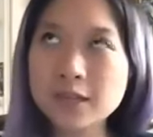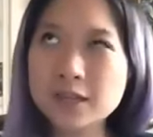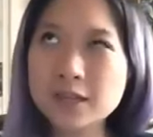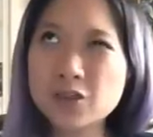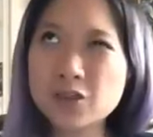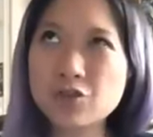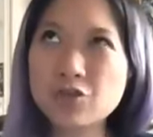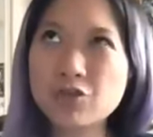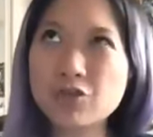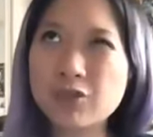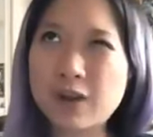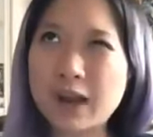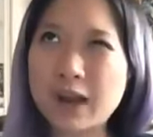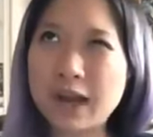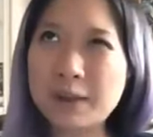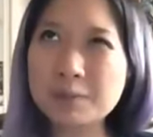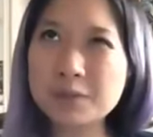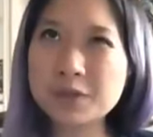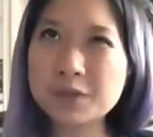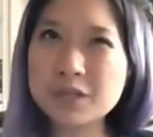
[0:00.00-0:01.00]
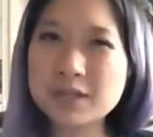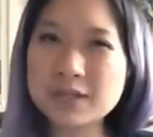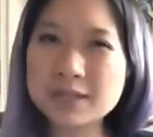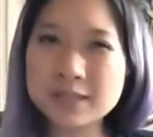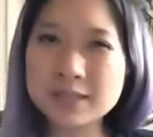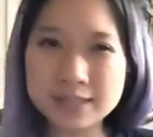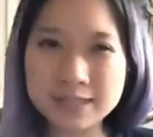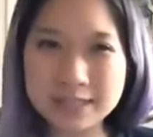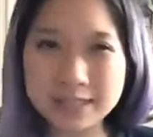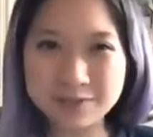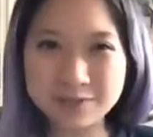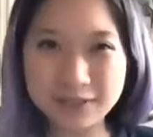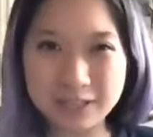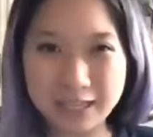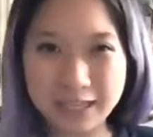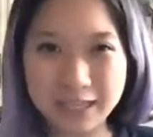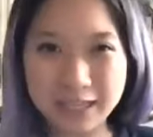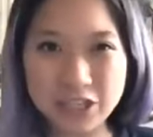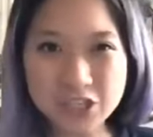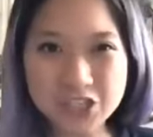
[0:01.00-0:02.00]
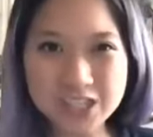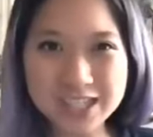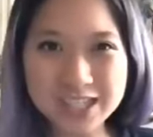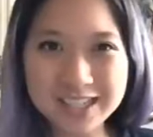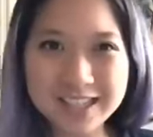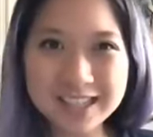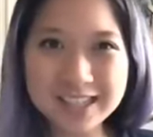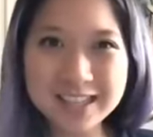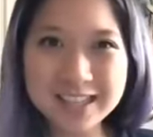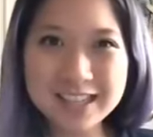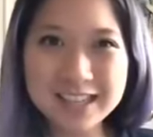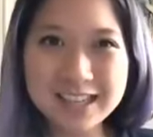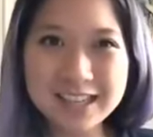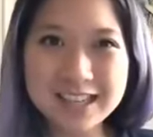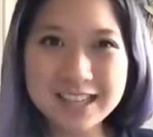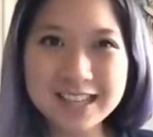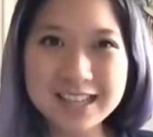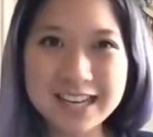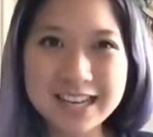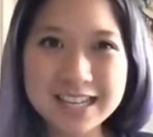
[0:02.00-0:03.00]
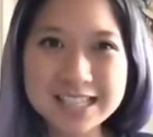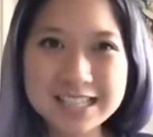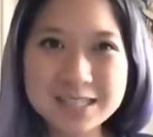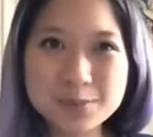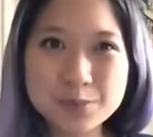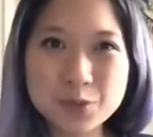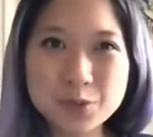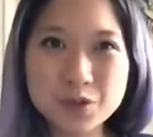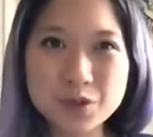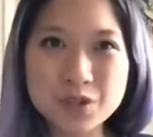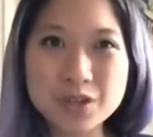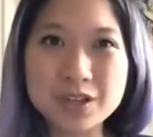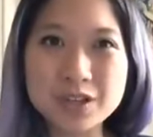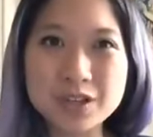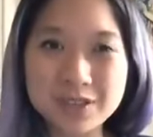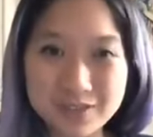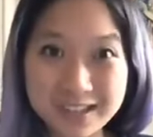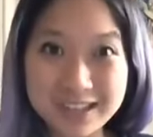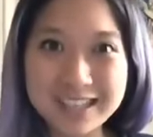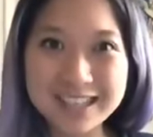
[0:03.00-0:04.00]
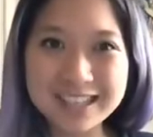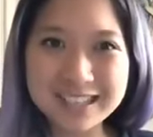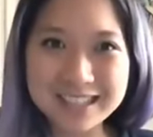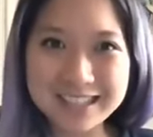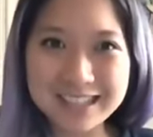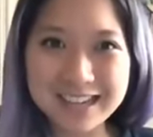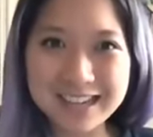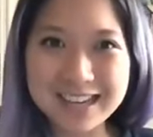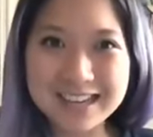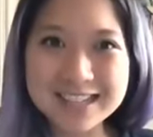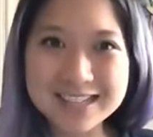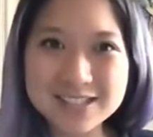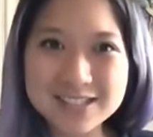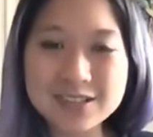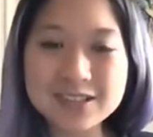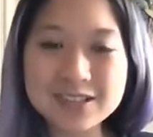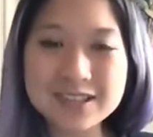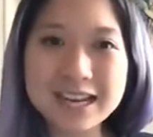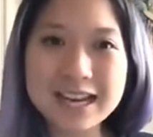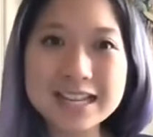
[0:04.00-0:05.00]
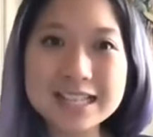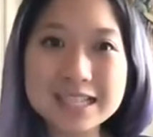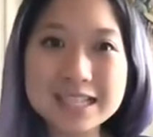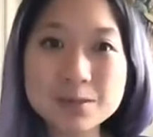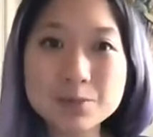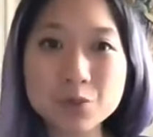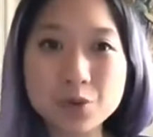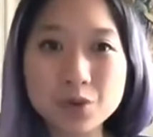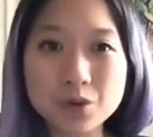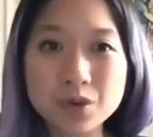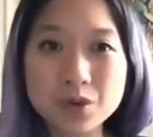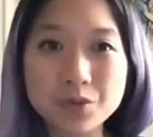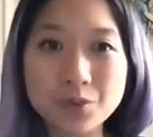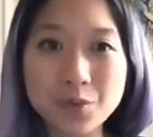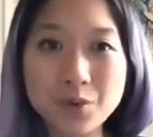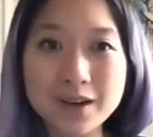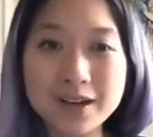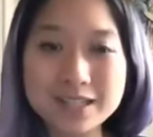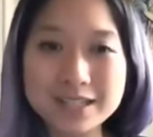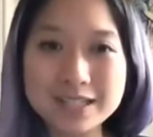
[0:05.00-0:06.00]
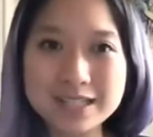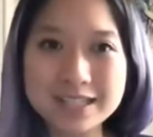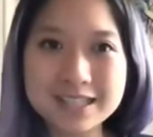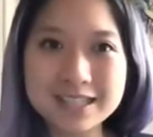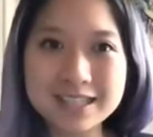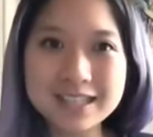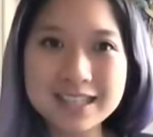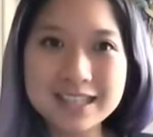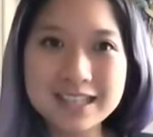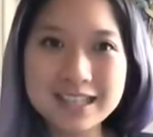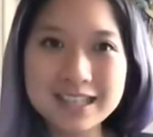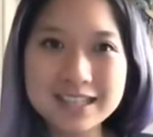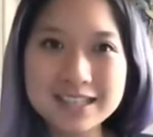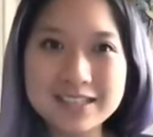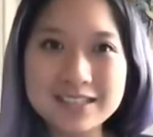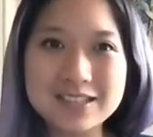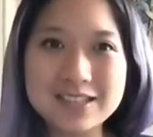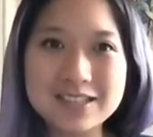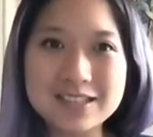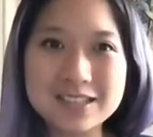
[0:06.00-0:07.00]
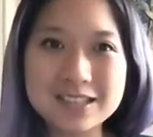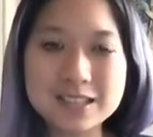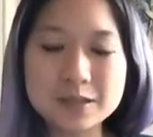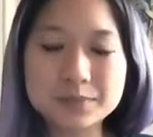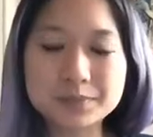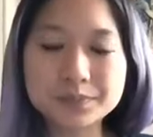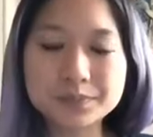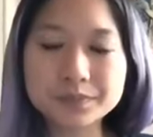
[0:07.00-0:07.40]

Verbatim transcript: trappedness and suffocation that's more right yeah so that's more of what is